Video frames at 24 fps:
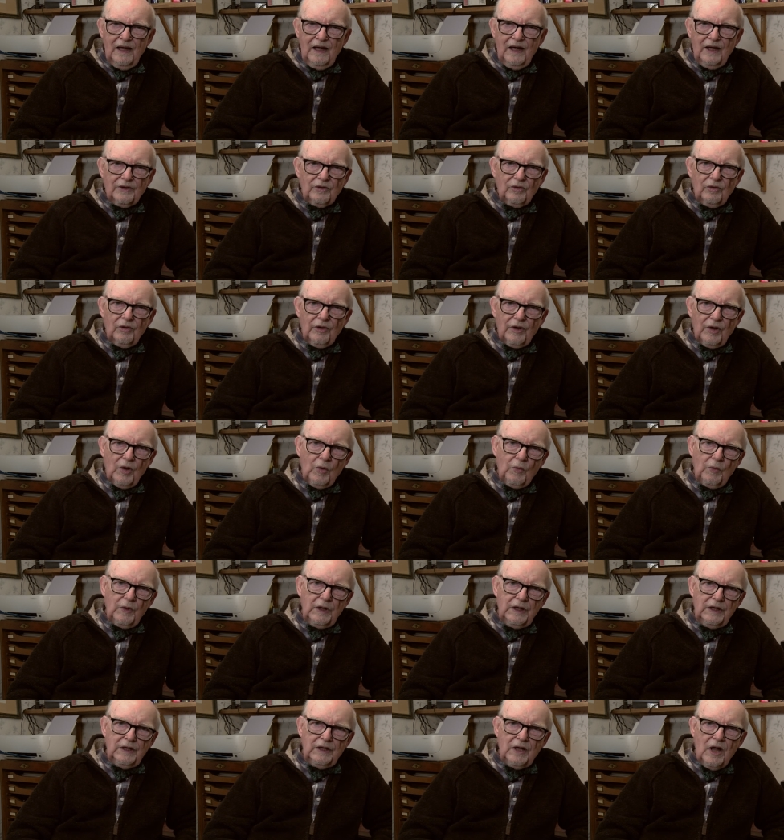and although
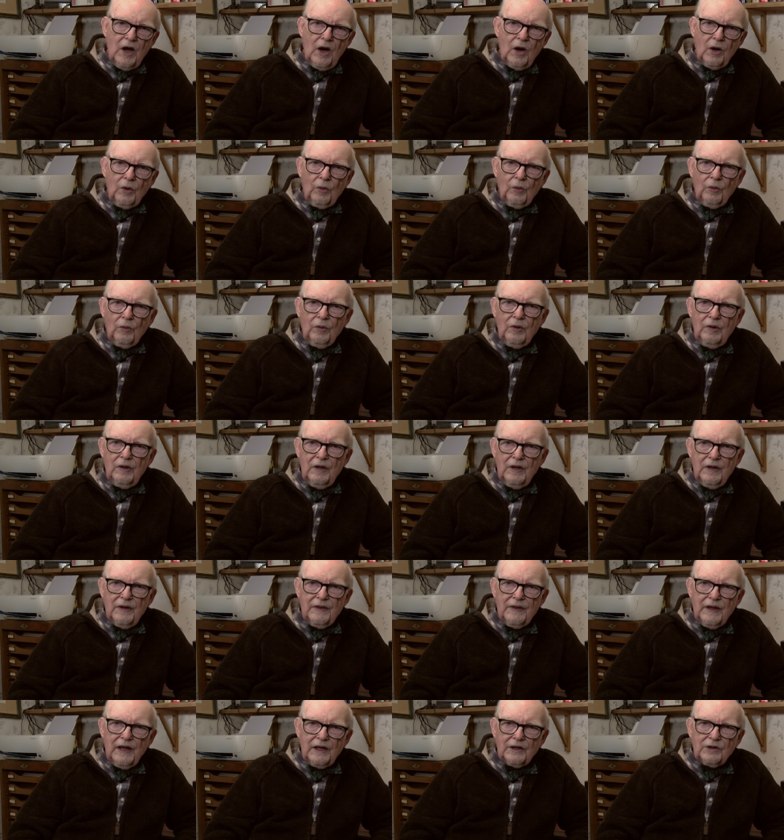we know
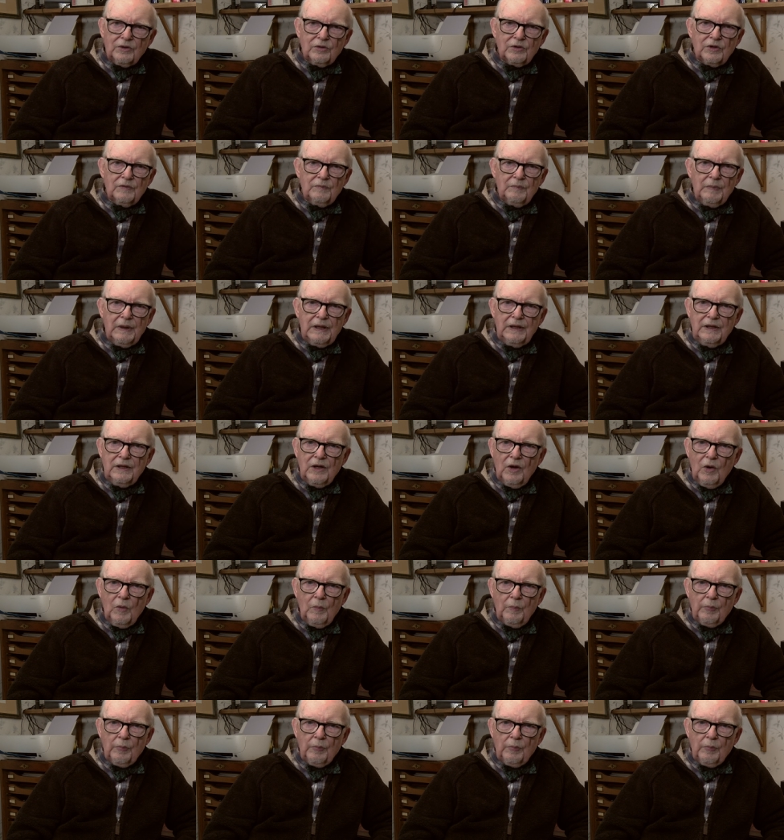there could have been no